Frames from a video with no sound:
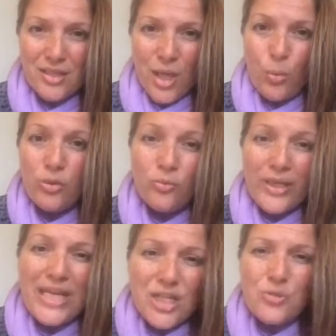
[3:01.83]
were
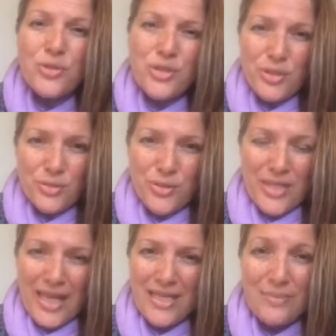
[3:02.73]
reintroduced. They
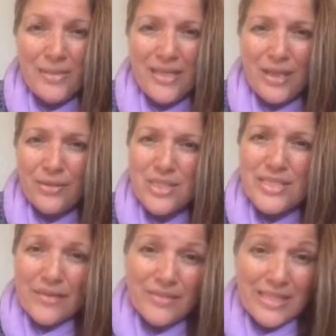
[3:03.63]
hadn't been there in
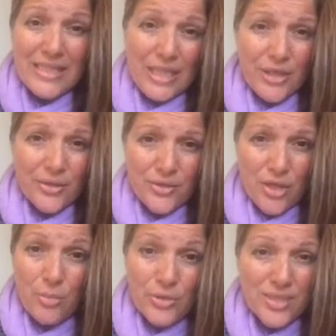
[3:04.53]
70 years,
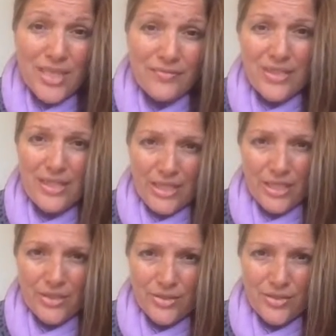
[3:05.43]
almost 70
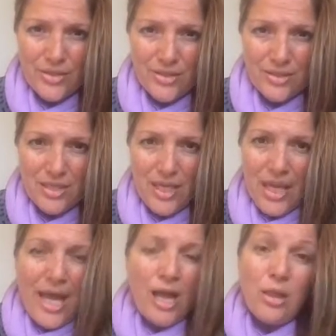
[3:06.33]
years.
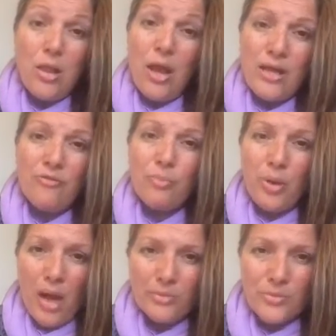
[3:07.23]
A lot of
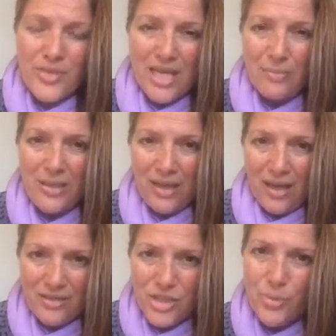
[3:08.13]
problems had
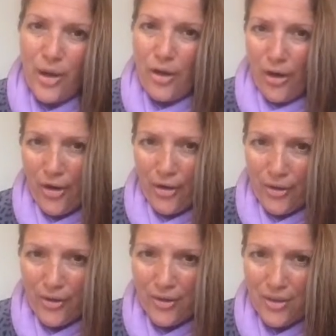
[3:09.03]
begun to
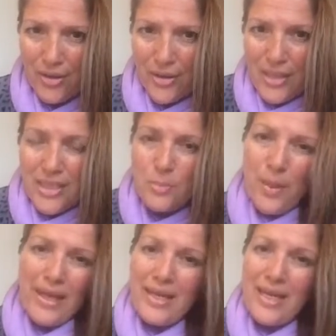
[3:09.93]
occur
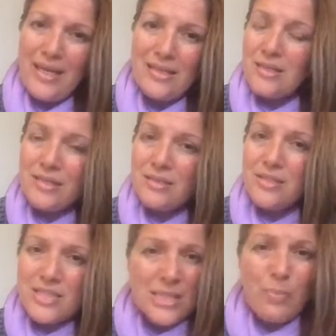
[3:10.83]

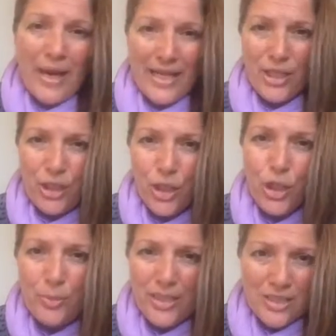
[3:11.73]
despite
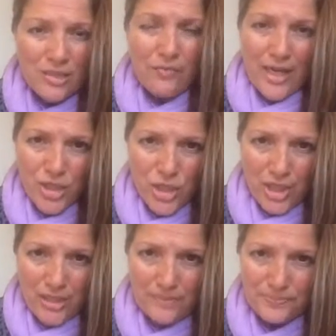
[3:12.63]
human
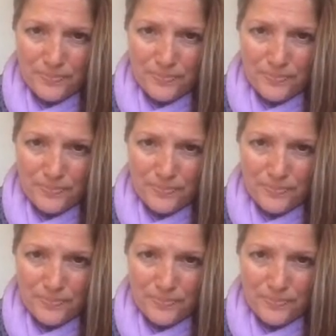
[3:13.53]
intervention.